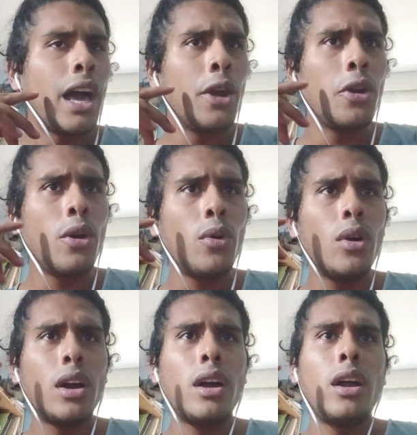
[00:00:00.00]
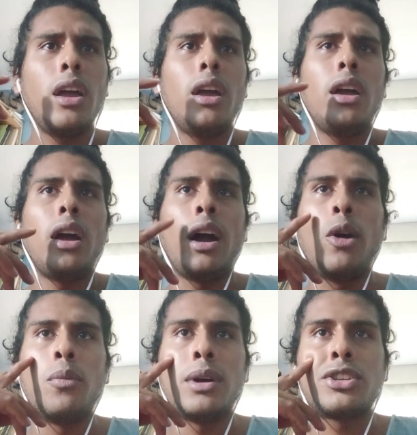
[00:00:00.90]
I don't know
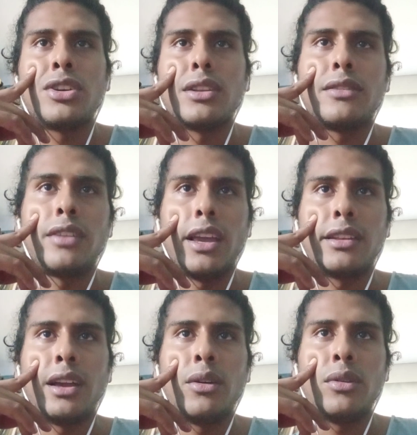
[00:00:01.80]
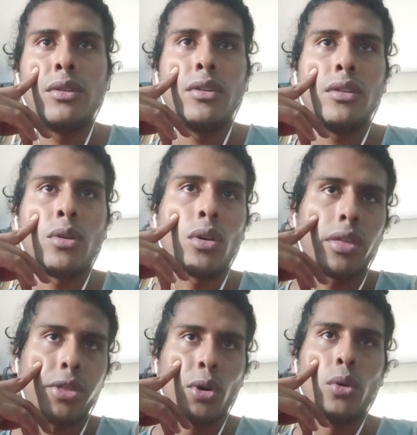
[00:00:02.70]
how much a takedown or a
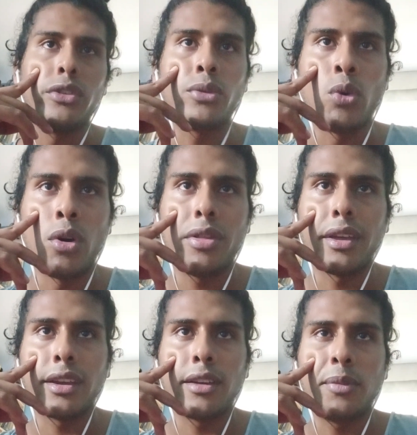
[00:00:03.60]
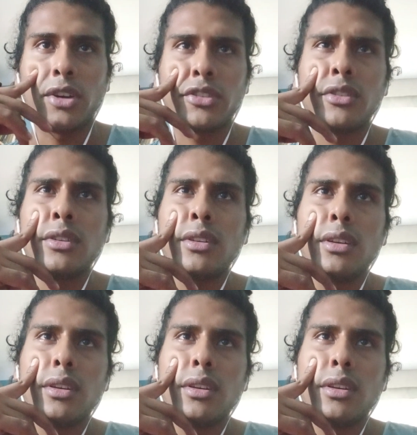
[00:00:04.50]
throw is worth in kickboxing,